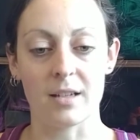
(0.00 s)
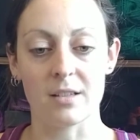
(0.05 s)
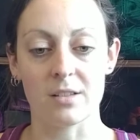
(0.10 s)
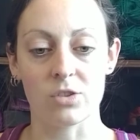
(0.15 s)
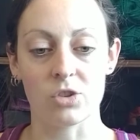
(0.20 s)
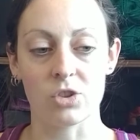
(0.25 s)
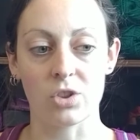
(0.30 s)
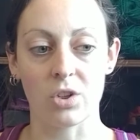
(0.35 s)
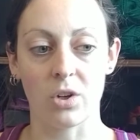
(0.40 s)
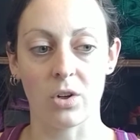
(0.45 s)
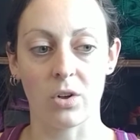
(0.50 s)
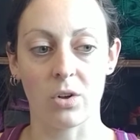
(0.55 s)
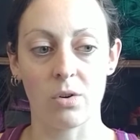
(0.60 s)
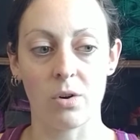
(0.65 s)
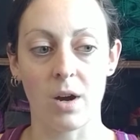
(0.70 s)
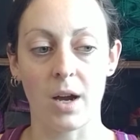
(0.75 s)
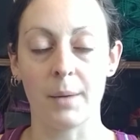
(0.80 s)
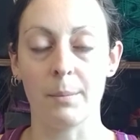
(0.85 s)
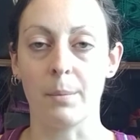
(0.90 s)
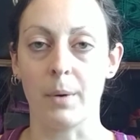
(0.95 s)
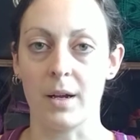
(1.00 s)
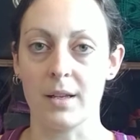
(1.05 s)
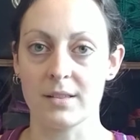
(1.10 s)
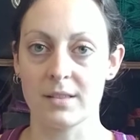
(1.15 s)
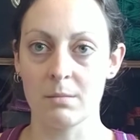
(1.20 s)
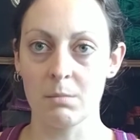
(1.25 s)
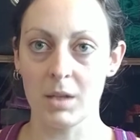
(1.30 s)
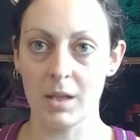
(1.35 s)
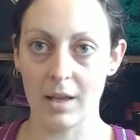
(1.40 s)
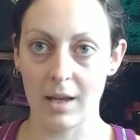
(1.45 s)
So I bought
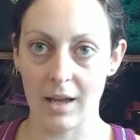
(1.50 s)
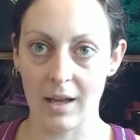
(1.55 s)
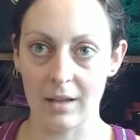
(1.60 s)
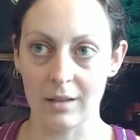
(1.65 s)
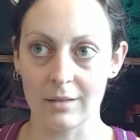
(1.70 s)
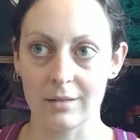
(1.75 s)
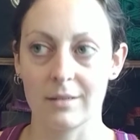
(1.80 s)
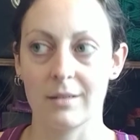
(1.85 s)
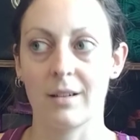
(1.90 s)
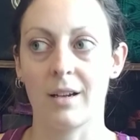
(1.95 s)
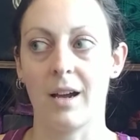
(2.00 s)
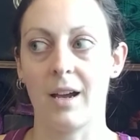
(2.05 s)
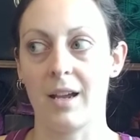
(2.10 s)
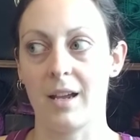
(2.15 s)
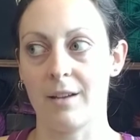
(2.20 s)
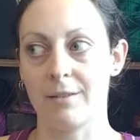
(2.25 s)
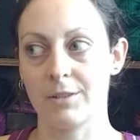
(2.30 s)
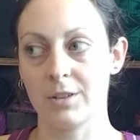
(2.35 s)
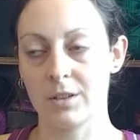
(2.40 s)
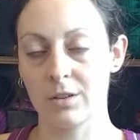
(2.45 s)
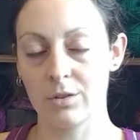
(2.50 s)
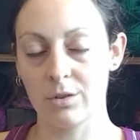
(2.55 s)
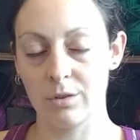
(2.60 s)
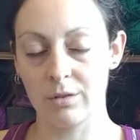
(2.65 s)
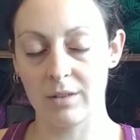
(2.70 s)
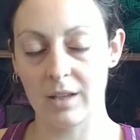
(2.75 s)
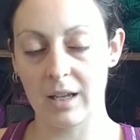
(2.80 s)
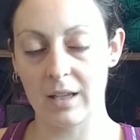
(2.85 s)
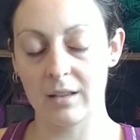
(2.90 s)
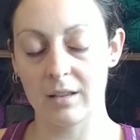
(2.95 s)
some of that. I have to
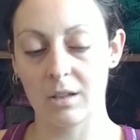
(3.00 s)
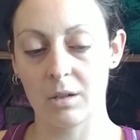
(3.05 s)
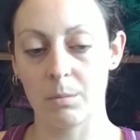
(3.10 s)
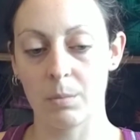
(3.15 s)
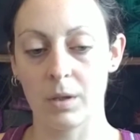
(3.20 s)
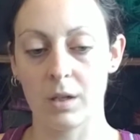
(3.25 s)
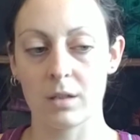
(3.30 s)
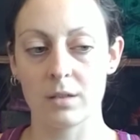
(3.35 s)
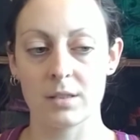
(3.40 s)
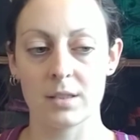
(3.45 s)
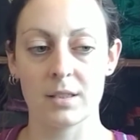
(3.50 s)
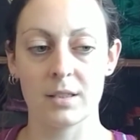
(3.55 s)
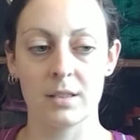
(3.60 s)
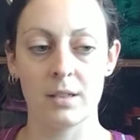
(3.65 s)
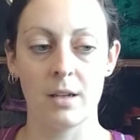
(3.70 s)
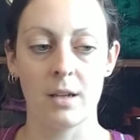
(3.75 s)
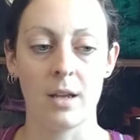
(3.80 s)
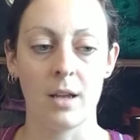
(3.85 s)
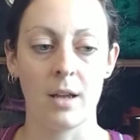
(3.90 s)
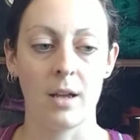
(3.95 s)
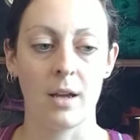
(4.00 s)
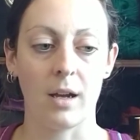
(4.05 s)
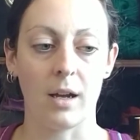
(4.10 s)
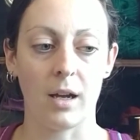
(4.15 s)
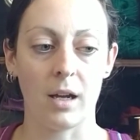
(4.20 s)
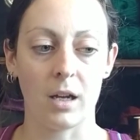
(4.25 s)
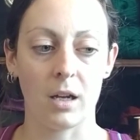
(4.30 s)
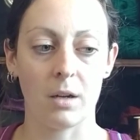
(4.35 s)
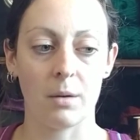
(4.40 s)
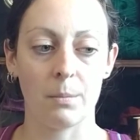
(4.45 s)
include that in the comparison.
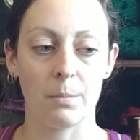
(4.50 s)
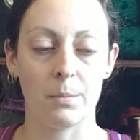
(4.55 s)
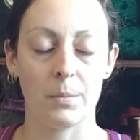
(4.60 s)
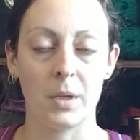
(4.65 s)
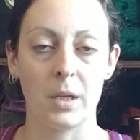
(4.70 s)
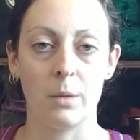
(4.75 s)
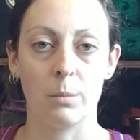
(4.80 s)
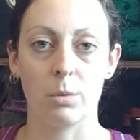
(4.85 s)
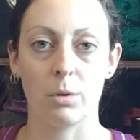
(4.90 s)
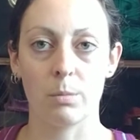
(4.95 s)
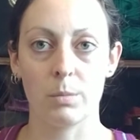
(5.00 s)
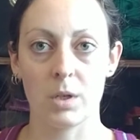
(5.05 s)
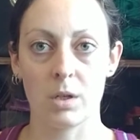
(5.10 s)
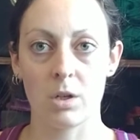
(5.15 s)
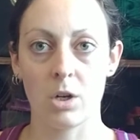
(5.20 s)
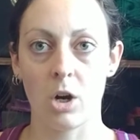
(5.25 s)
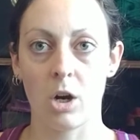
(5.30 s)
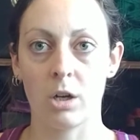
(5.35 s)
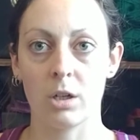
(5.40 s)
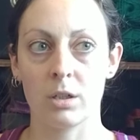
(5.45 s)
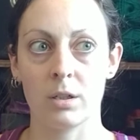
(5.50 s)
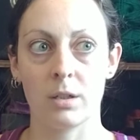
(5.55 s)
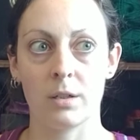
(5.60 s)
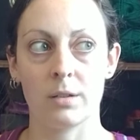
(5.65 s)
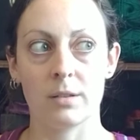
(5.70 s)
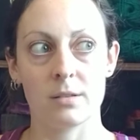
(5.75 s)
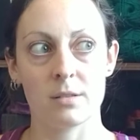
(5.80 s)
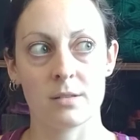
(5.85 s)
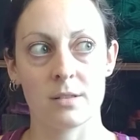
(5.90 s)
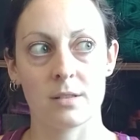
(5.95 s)
Premier Yarn
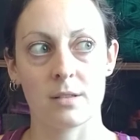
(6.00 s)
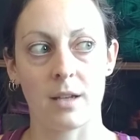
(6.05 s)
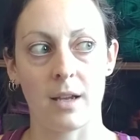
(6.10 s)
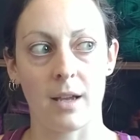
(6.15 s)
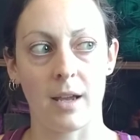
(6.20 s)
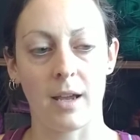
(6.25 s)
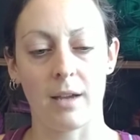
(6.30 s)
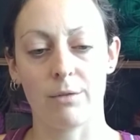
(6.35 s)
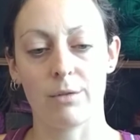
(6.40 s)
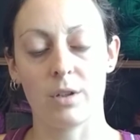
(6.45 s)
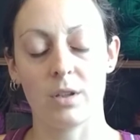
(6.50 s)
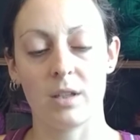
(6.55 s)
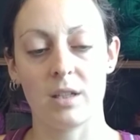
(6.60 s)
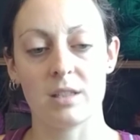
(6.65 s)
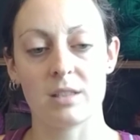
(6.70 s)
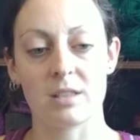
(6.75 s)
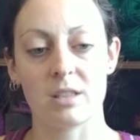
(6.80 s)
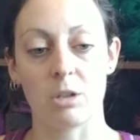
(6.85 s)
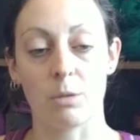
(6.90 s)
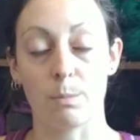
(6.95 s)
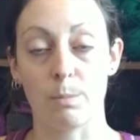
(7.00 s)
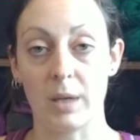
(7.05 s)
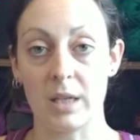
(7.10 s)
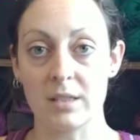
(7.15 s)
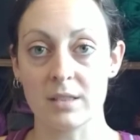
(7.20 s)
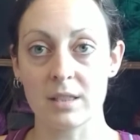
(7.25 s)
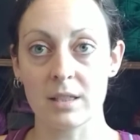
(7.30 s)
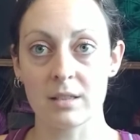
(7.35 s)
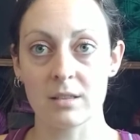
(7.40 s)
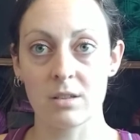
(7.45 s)
released their
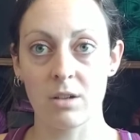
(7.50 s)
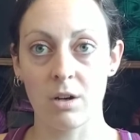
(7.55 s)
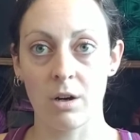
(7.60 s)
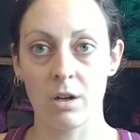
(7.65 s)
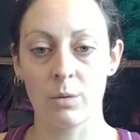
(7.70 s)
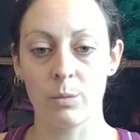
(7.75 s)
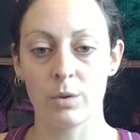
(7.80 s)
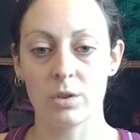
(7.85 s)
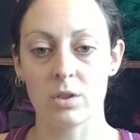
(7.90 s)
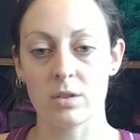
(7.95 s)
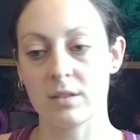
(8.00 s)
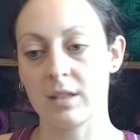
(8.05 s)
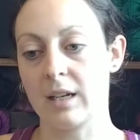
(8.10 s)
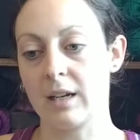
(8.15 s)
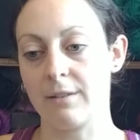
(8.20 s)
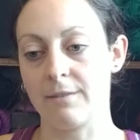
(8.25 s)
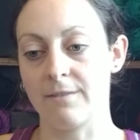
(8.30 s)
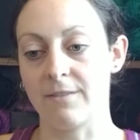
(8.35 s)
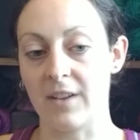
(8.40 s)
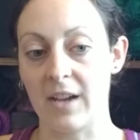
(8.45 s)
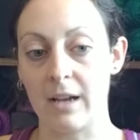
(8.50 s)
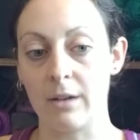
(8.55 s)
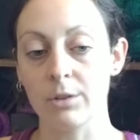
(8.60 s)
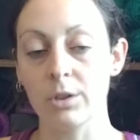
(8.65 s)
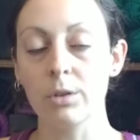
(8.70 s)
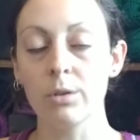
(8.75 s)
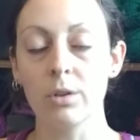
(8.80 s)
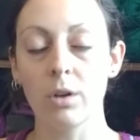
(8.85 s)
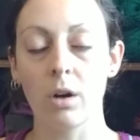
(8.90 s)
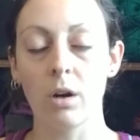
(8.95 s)
Basics yarn, which is like a
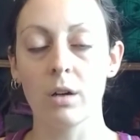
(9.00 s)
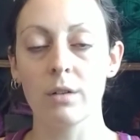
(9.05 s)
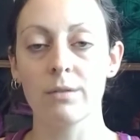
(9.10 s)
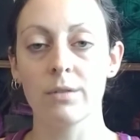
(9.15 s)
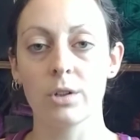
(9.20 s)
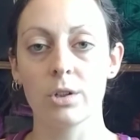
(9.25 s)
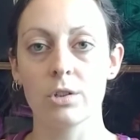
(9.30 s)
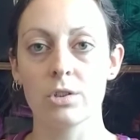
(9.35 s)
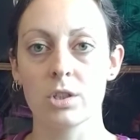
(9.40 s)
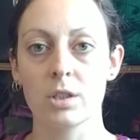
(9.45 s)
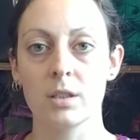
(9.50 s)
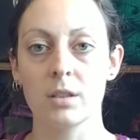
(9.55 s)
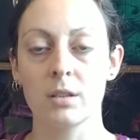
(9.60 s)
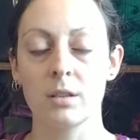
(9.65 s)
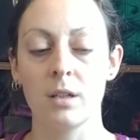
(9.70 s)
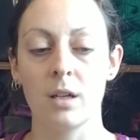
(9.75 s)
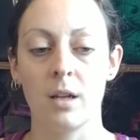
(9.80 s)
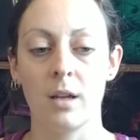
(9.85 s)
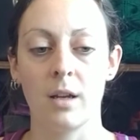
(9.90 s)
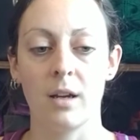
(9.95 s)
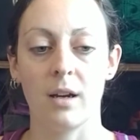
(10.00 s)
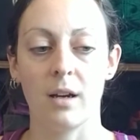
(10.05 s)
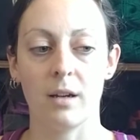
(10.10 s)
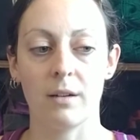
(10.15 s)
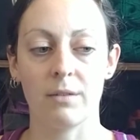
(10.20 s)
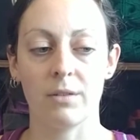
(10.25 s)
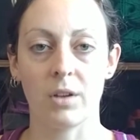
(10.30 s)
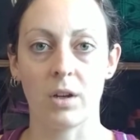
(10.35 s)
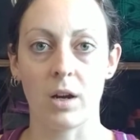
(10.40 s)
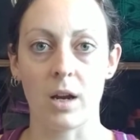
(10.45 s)
value yarn version
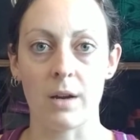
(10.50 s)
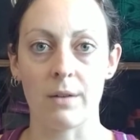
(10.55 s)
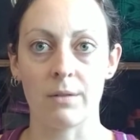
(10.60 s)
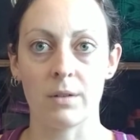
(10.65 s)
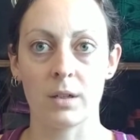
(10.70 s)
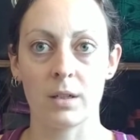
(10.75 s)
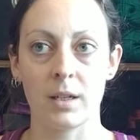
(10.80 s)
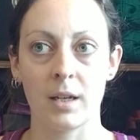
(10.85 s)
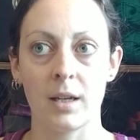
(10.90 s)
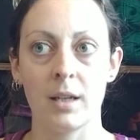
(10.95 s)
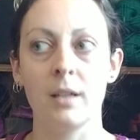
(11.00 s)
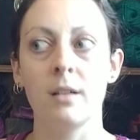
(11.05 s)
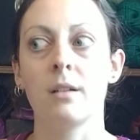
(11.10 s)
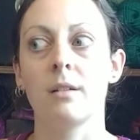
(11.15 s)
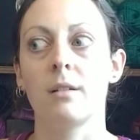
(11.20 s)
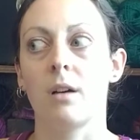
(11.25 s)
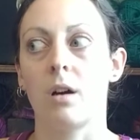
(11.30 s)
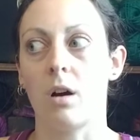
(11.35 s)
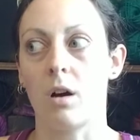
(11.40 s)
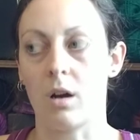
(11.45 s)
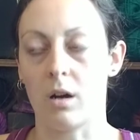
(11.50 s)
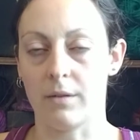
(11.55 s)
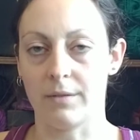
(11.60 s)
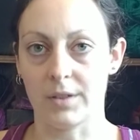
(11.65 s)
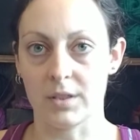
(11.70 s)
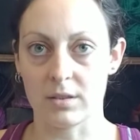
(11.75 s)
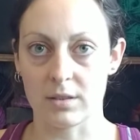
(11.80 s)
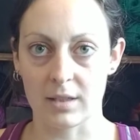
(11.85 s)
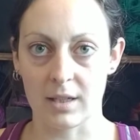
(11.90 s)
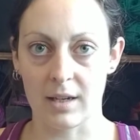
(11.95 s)
of their Everyday.
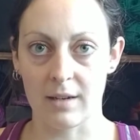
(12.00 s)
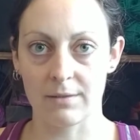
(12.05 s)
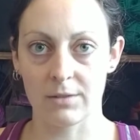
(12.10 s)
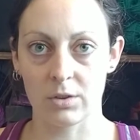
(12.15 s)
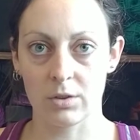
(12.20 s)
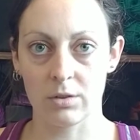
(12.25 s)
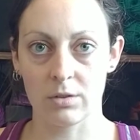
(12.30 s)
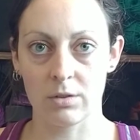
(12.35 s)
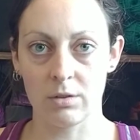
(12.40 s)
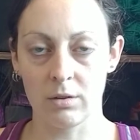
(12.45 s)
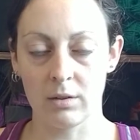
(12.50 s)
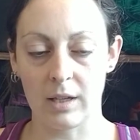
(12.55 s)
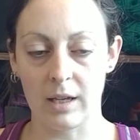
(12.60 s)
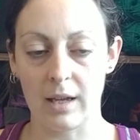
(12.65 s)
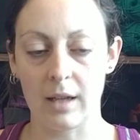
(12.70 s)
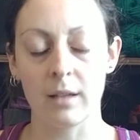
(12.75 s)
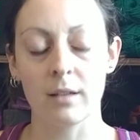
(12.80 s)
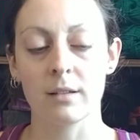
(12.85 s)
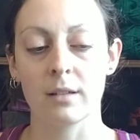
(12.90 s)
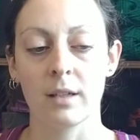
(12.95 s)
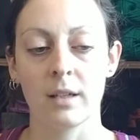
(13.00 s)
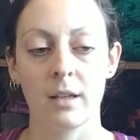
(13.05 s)
Obviously have to include that.